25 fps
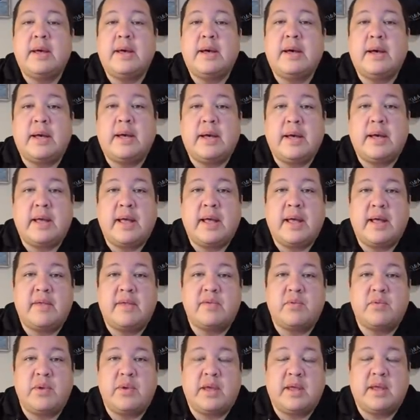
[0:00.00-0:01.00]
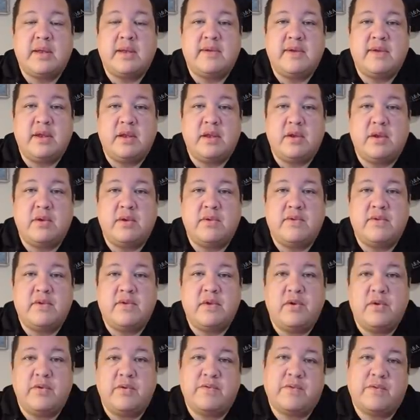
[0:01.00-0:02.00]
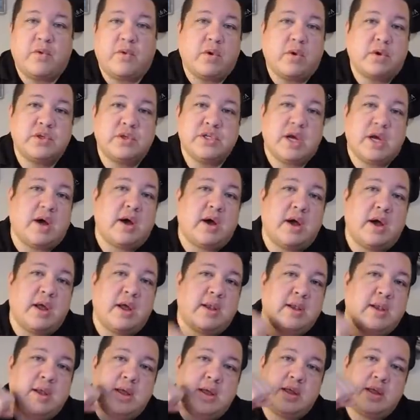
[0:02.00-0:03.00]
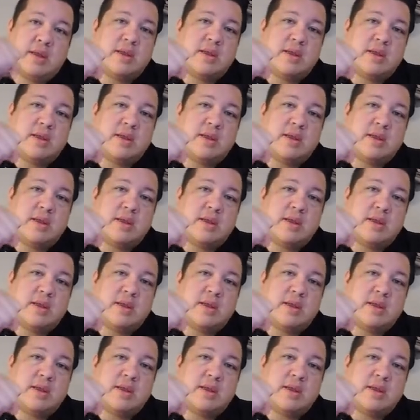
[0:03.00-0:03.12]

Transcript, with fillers: uh, as we continue to forge on,